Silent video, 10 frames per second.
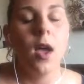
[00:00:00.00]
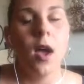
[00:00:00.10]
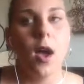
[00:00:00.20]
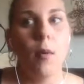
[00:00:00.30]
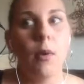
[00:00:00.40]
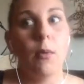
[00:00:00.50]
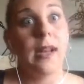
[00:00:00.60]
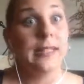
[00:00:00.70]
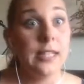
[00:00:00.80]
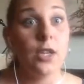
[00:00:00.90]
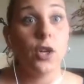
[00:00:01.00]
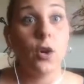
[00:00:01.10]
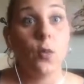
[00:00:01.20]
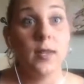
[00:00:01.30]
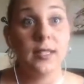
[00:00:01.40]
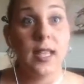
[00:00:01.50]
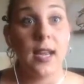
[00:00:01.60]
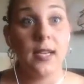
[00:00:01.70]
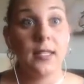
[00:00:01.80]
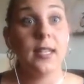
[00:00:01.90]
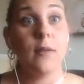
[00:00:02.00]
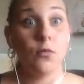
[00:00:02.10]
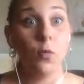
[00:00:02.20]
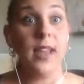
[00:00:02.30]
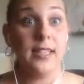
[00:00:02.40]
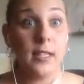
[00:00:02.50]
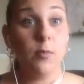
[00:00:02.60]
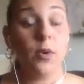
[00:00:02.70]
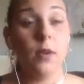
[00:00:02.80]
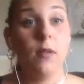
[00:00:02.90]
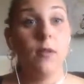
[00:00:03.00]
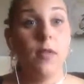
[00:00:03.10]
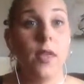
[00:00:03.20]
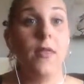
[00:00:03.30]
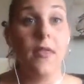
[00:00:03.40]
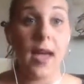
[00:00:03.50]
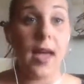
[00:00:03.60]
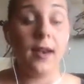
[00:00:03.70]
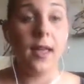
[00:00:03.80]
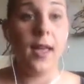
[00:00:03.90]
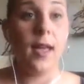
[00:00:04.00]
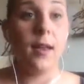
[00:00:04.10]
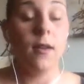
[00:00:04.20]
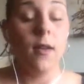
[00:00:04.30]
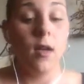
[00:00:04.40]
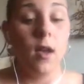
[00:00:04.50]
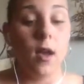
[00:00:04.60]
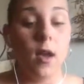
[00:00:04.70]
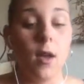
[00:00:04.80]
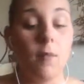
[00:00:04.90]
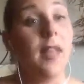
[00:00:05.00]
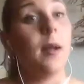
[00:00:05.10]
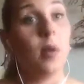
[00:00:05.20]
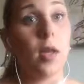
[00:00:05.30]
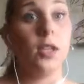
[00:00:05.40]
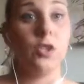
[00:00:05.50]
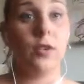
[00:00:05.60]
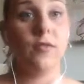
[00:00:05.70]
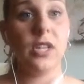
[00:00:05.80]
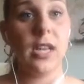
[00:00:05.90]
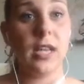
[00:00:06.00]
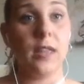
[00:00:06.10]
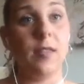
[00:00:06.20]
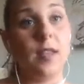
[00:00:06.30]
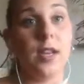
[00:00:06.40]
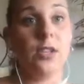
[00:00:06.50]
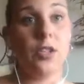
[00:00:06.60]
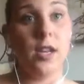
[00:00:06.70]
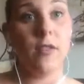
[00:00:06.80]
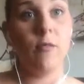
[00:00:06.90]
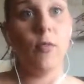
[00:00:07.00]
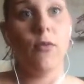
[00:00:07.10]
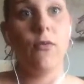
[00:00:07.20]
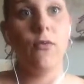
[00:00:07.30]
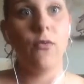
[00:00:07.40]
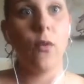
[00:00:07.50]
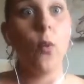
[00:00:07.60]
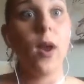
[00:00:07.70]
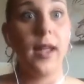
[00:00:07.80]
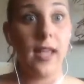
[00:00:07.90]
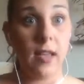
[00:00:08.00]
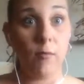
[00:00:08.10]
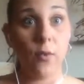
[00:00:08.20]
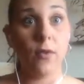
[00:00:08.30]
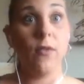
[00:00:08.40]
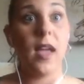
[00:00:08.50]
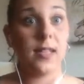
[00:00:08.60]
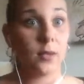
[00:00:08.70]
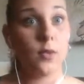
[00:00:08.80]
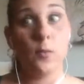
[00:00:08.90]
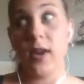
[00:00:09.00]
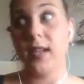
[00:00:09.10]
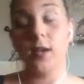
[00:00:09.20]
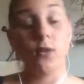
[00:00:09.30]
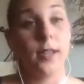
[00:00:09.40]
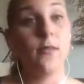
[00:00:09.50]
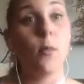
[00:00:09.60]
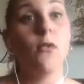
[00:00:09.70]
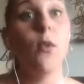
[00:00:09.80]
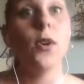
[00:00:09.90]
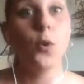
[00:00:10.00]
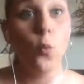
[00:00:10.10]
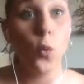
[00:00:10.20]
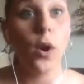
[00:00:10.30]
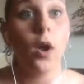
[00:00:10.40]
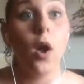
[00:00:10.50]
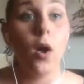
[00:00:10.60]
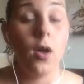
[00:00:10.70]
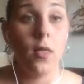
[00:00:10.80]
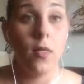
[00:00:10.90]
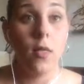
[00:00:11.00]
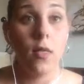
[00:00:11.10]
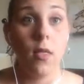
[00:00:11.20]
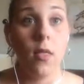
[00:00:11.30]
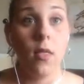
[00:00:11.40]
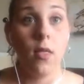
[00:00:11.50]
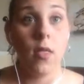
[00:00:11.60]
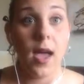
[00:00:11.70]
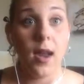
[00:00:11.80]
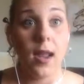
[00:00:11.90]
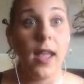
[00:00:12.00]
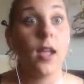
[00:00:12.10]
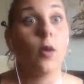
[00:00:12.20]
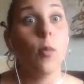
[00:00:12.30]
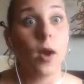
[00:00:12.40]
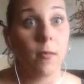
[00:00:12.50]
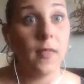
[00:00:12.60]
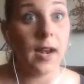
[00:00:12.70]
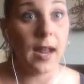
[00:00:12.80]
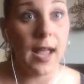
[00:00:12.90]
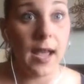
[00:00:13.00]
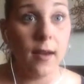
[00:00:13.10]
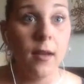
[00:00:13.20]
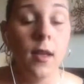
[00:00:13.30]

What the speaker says: But what I didn't know was that it stemmed way deeper than that. And that I probably should have taken the initiative before I gave birth, as I was pregnant, or even before, to work on that anger problem that I had.